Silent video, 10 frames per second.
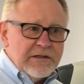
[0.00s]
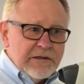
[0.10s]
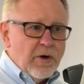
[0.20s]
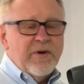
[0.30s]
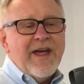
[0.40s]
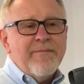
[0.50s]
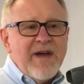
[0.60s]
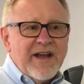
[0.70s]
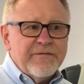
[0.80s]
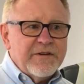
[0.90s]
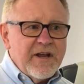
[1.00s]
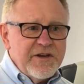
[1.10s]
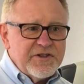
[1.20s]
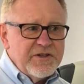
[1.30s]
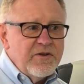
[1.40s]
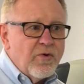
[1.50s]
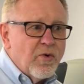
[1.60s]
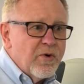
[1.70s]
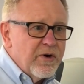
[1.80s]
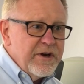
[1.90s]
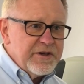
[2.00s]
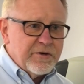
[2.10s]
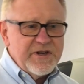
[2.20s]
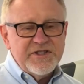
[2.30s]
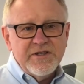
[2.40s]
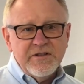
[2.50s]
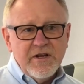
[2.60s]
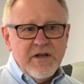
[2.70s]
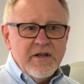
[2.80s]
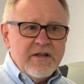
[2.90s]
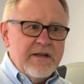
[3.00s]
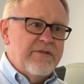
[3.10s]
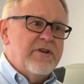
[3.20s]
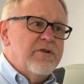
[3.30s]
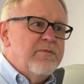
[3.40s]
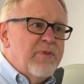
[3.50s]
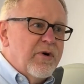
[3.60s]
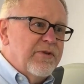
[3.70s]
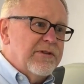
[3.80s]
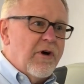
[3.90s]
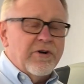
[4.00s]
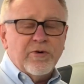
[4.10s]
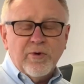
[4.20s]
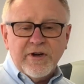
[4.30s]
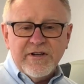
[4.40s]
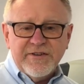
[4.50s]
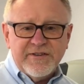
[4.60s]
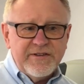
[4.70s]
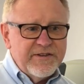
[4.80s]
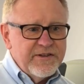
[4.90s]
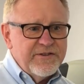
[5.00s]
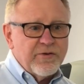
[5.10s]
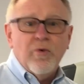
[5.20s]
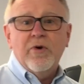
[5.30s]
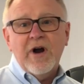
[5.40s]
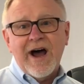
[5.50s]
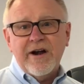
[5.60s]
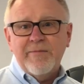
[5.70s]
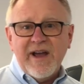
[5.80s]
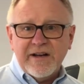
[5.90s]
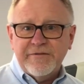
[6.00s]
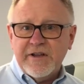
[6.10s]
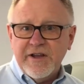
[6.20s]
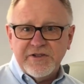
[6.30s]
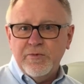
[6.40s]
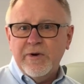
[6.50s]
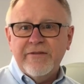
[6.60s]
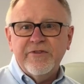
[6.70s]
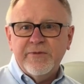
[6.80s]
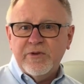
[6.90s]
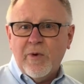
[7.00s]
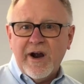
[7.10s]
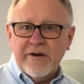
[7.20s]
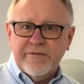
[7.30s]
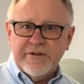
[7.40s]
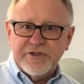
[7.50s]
lower that magnification or increase it, giving you both longer working distances or higher magnification, whatever is required for the